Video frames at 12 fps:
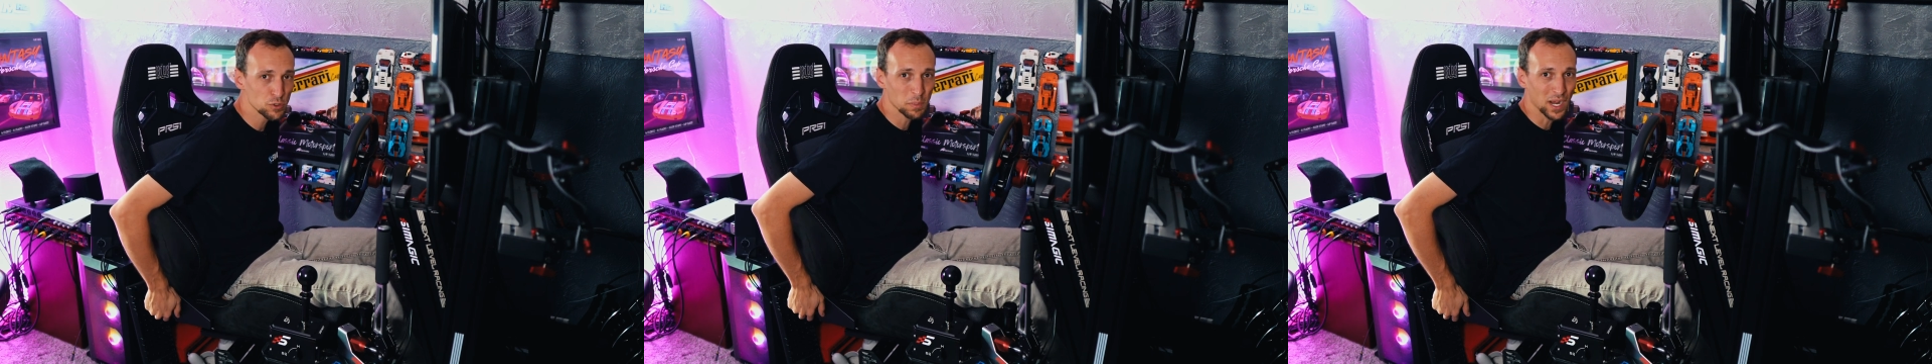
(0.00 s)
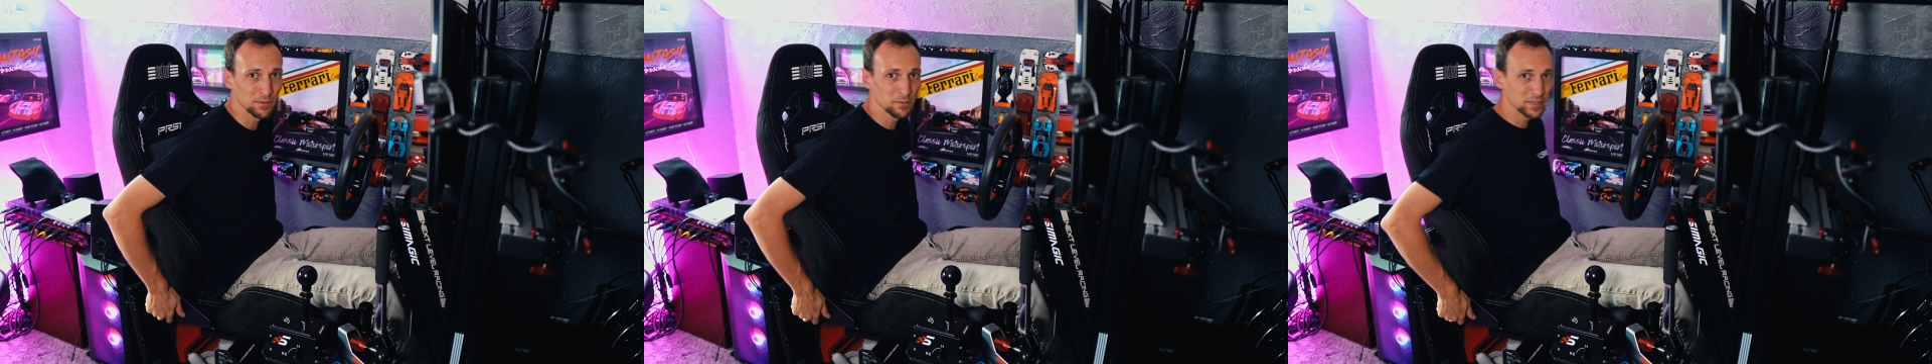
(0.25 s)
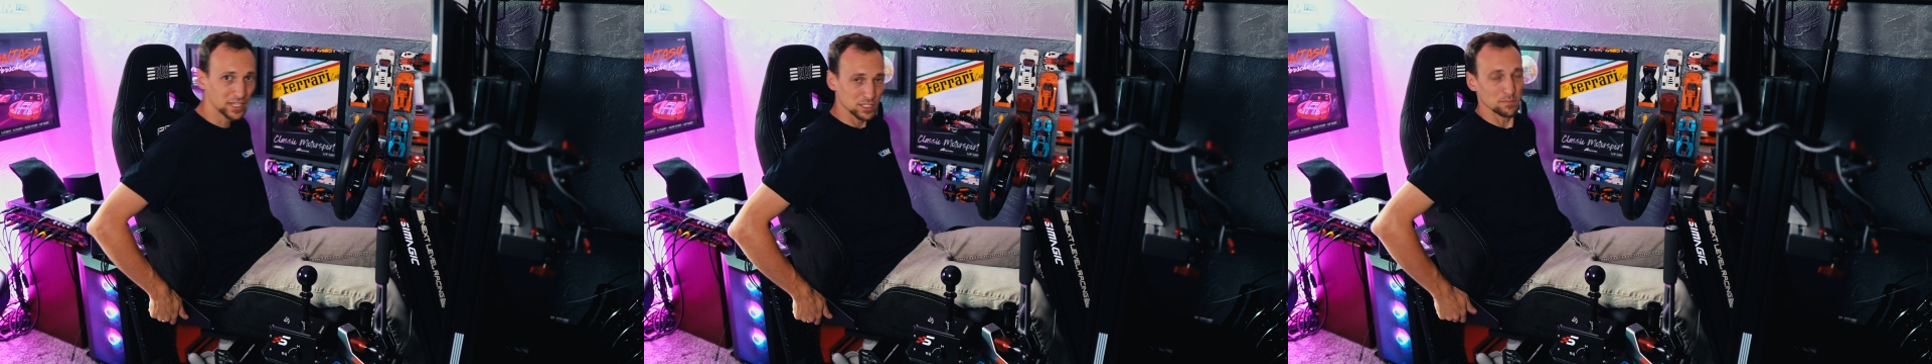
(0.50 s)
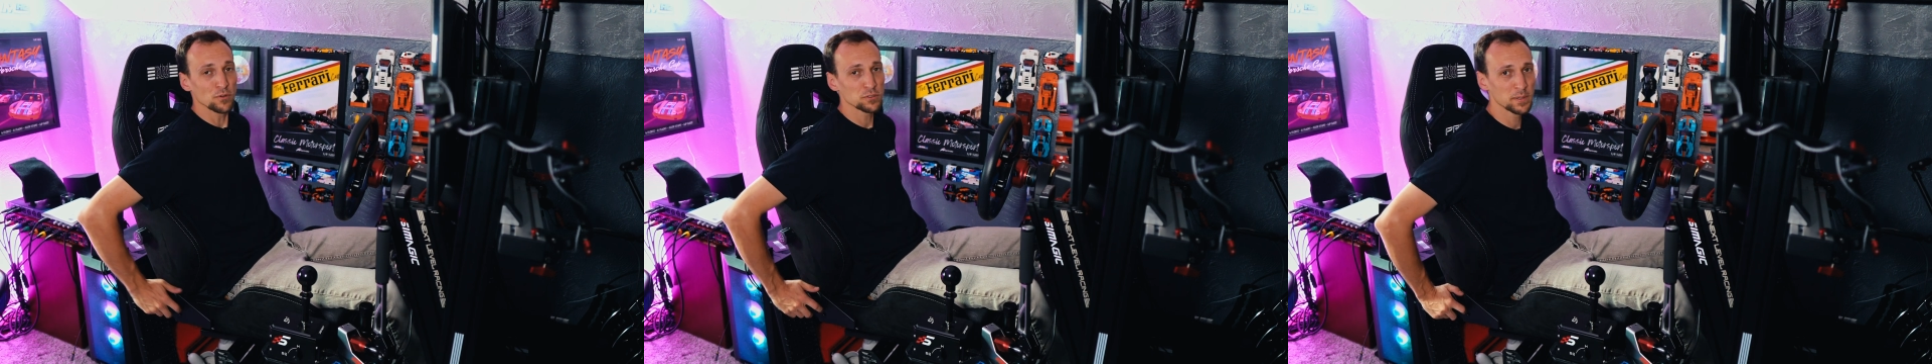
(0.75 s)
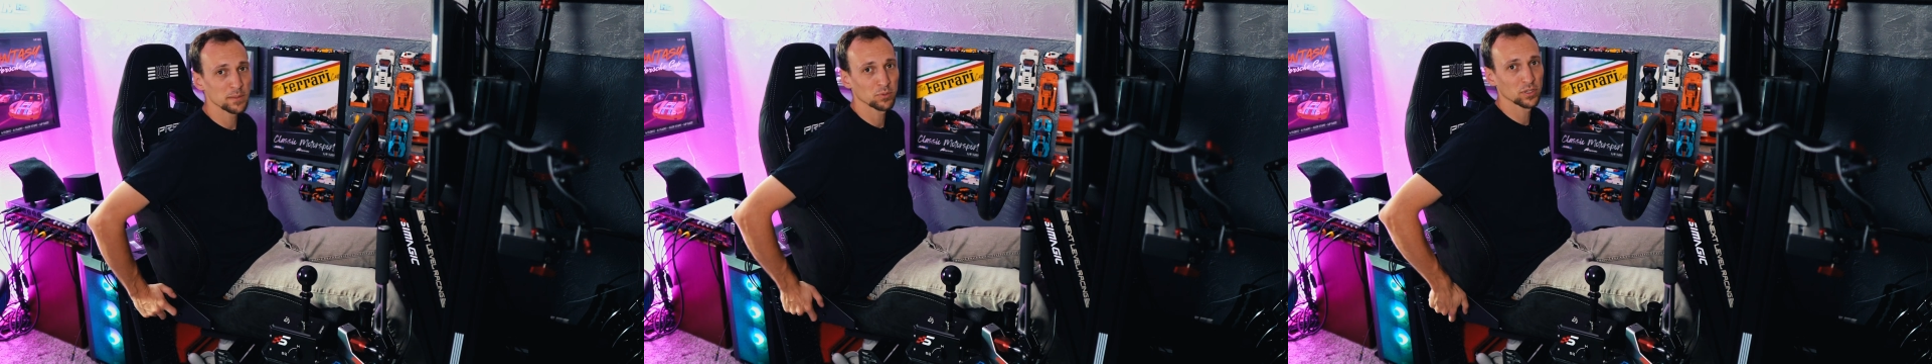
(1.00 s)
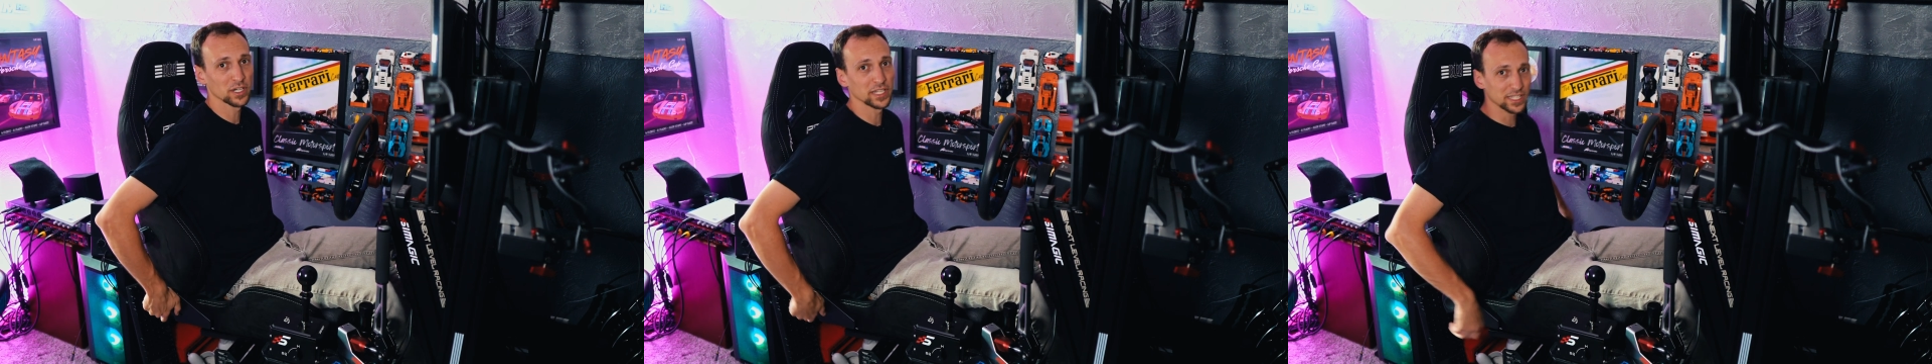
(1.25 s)
problem because most people are
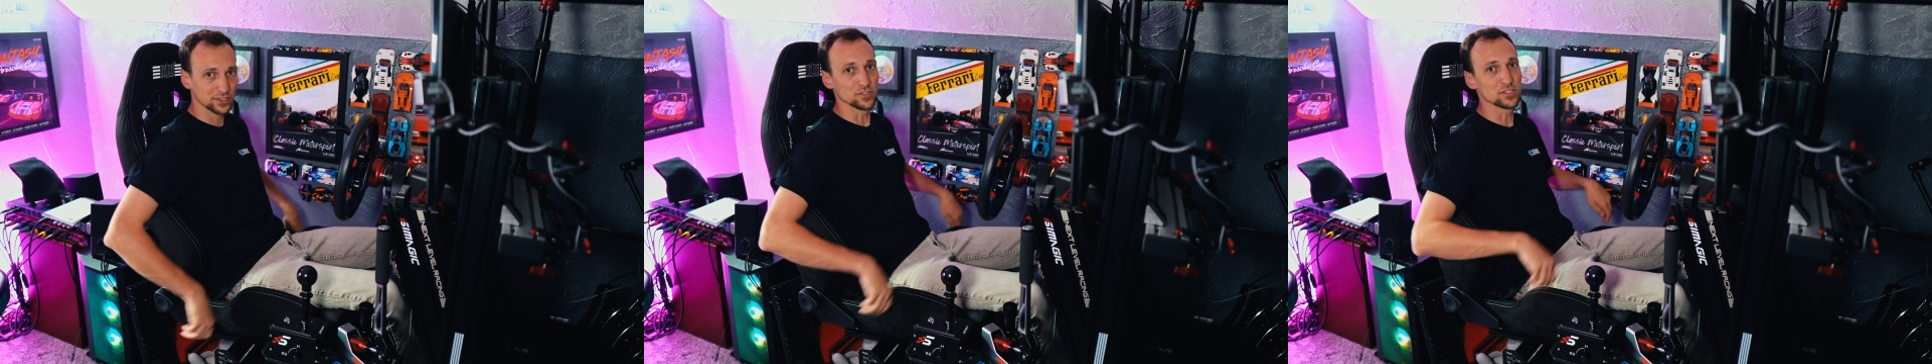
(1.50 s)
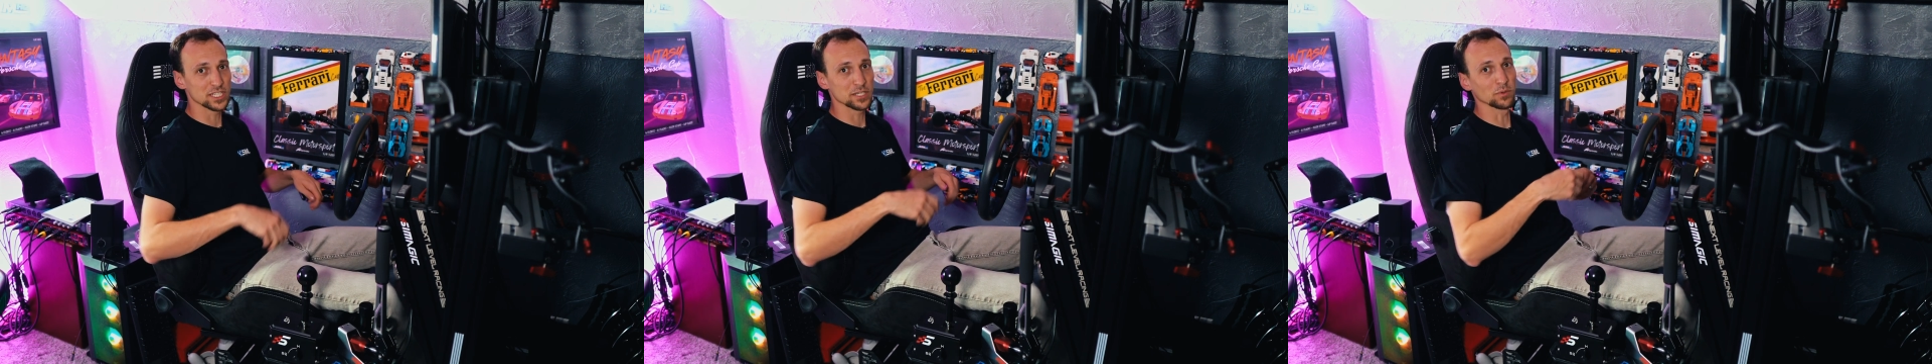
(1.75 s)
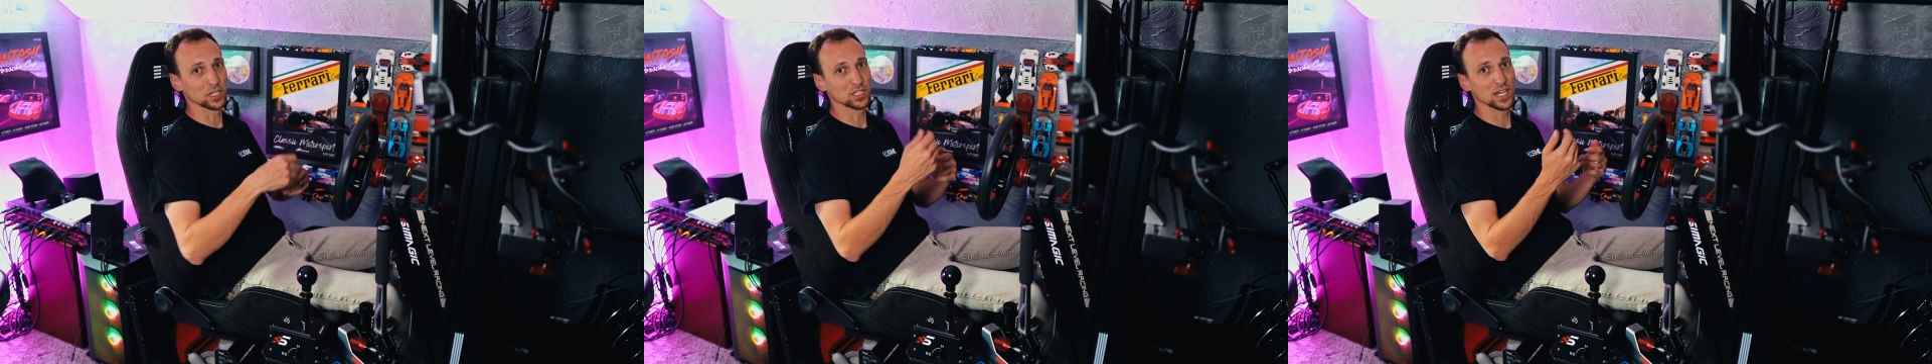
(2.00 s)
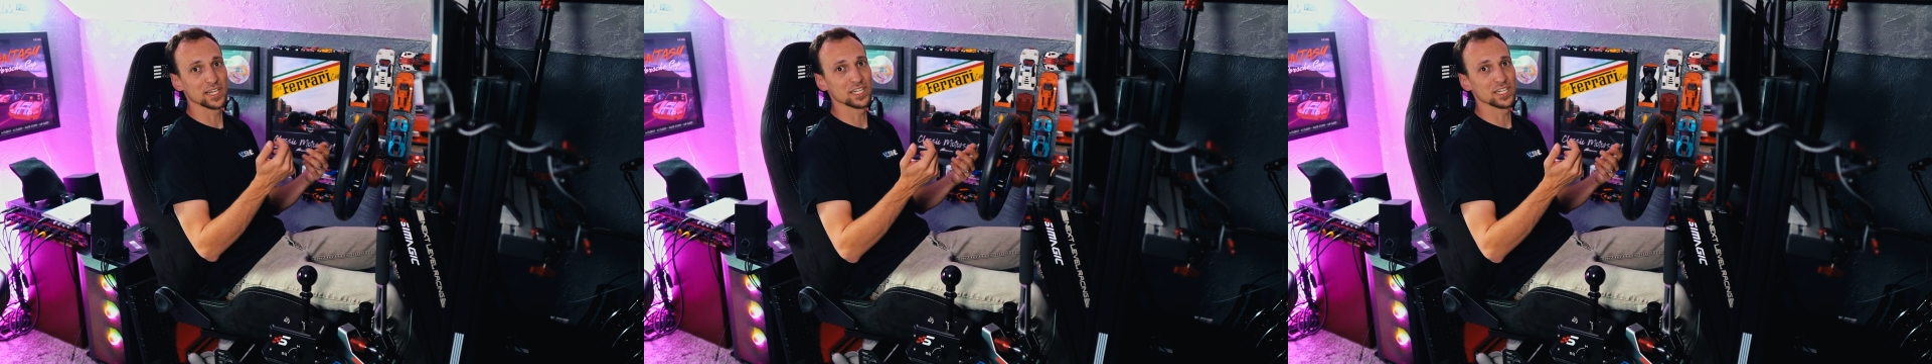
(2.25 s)
gonna get their seat reclined